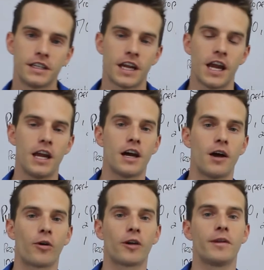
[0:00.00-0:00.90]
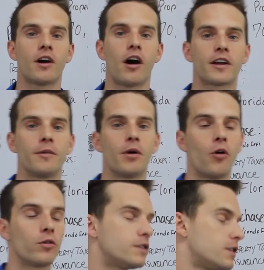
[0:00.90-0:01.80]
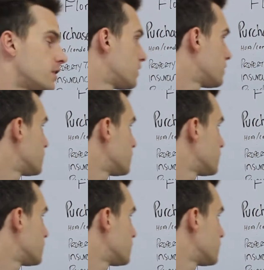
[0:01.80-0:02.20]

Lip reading: Today we're going to be talking about